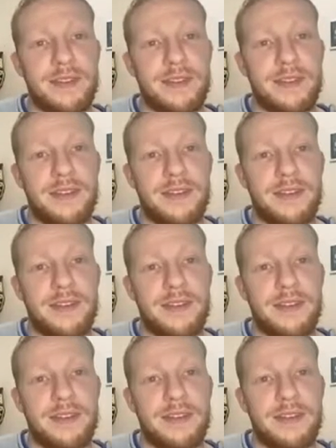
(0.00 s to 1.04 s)

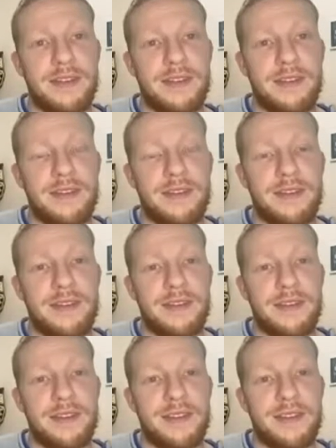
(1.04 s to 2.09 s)

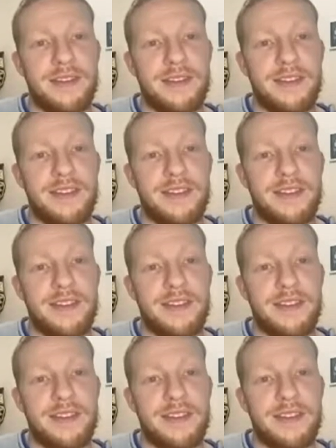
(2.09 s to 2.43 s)
The person shown says nothing.